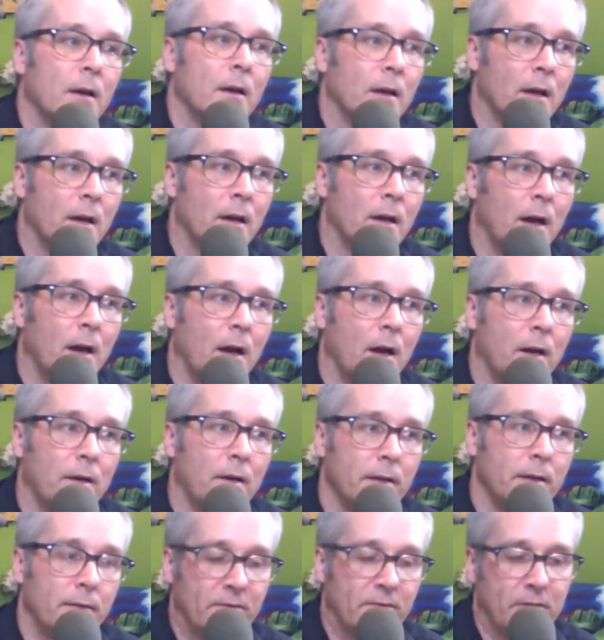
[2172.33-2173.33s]
uh,
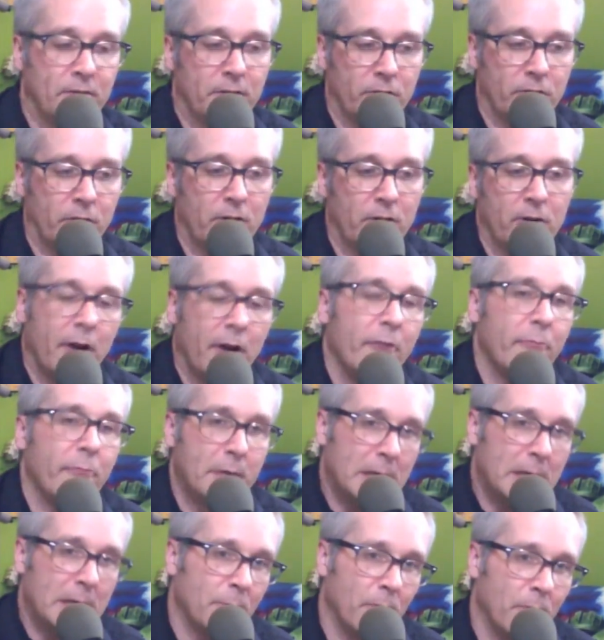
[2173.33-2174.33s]
if there's enough
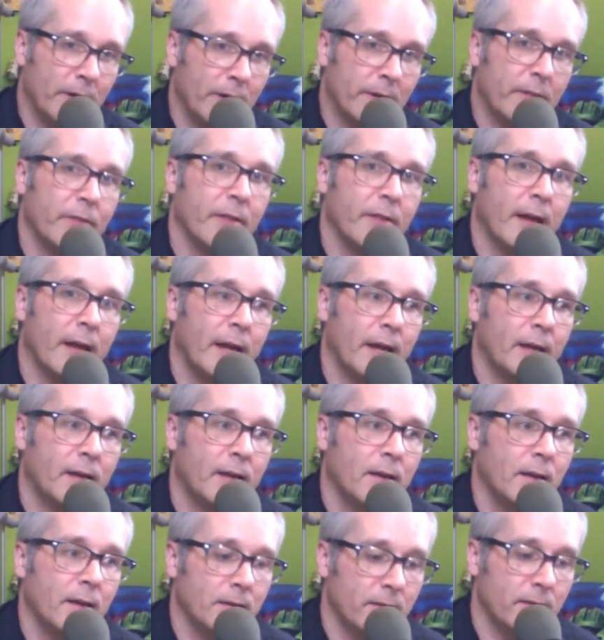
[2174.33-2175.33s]
people at a thing,
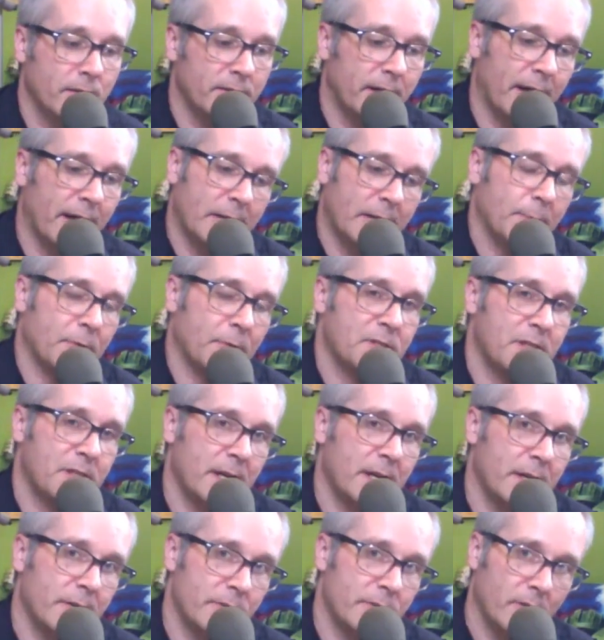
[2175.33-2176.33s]
the tiny
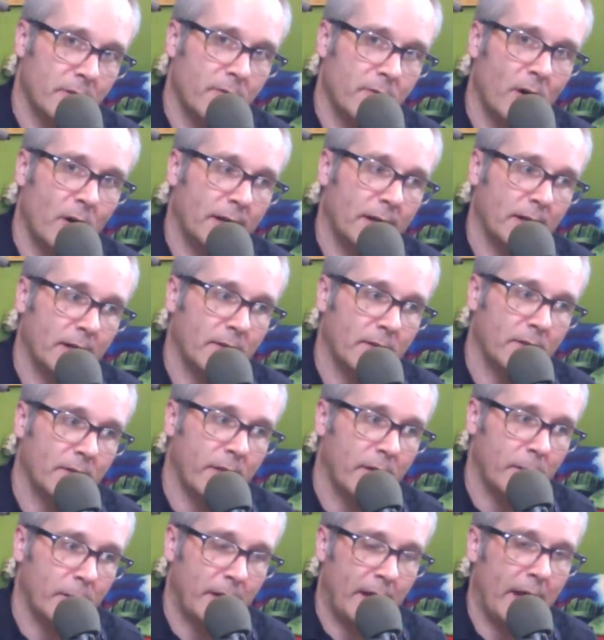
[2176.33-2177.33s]
percentage of audience
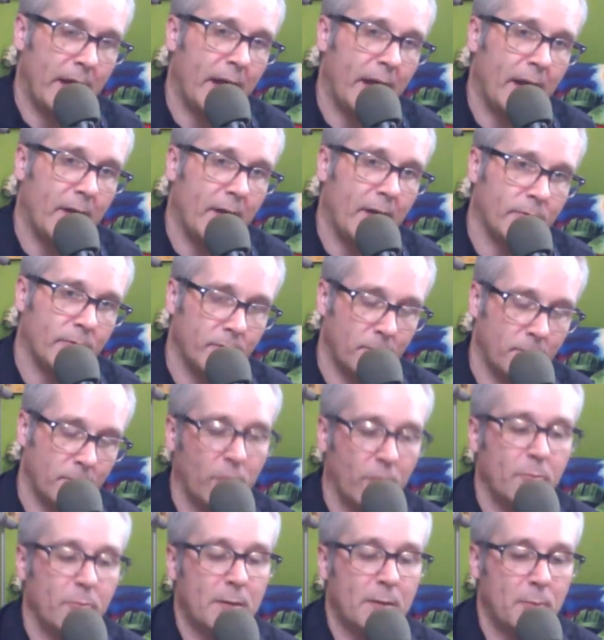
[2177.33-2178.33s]
that we have of,
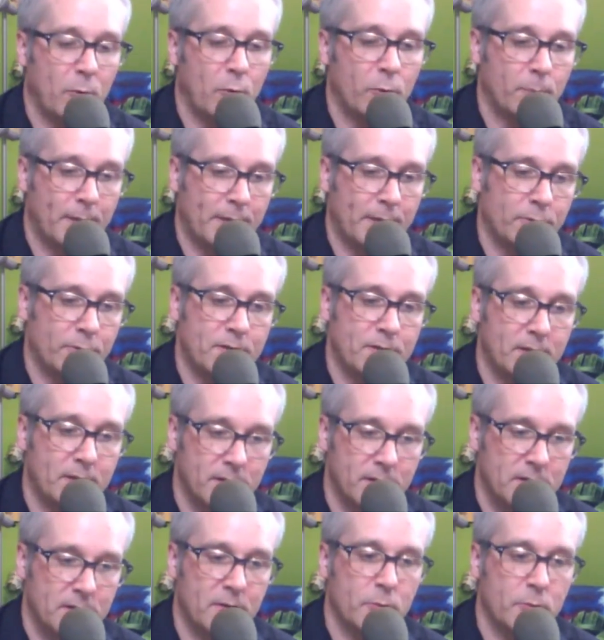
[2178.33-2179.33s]
of people who would be interested in the
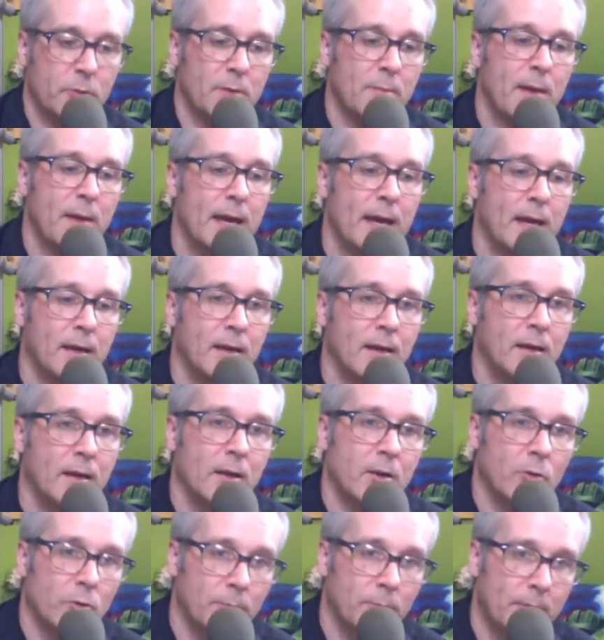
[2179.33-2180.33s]
stuff that we make
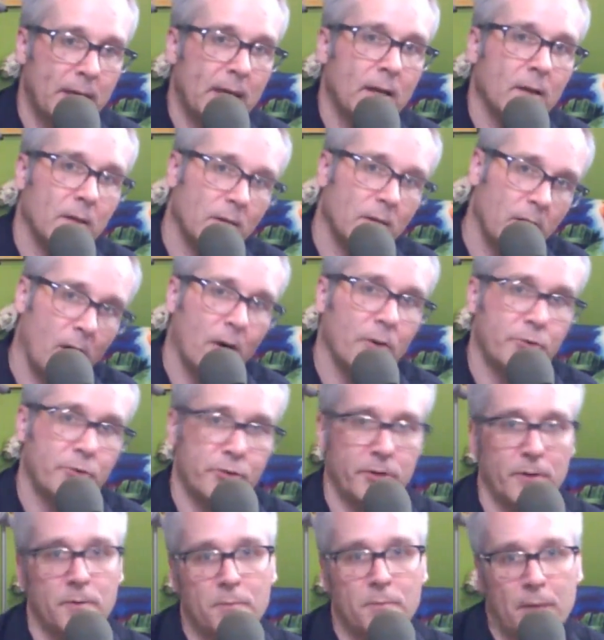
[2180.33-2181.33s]
would be
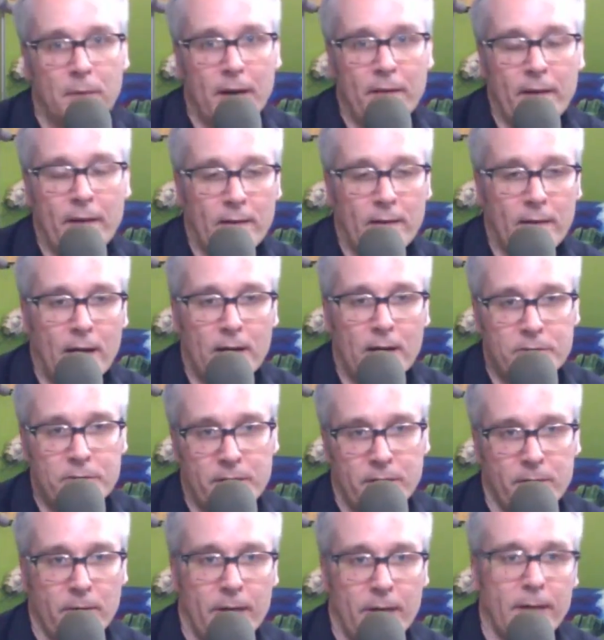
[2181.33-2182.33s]
larger by that
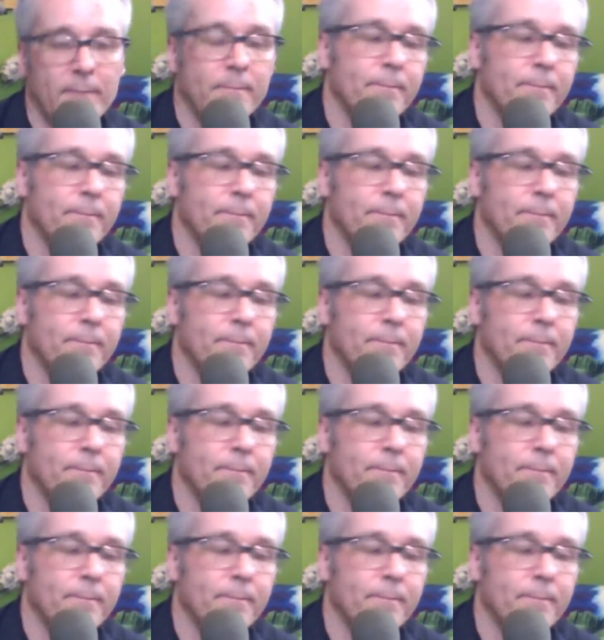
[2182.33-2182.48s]
logic, right?